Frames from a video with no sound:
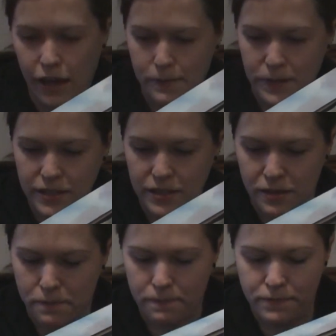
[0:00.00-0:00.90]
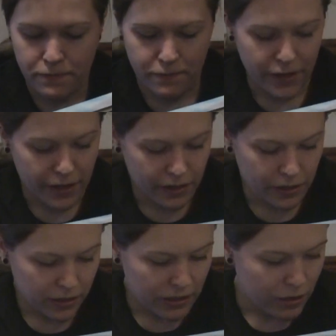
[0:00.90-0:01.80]
because the figure
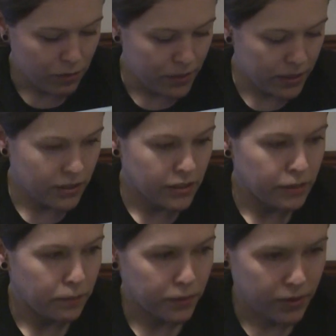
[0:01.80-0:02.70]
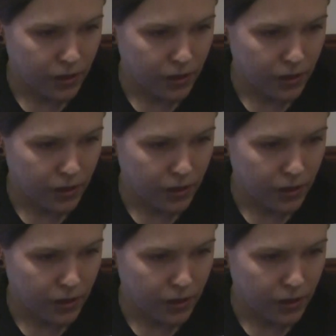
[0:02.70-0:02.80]
looked a little bit cheap.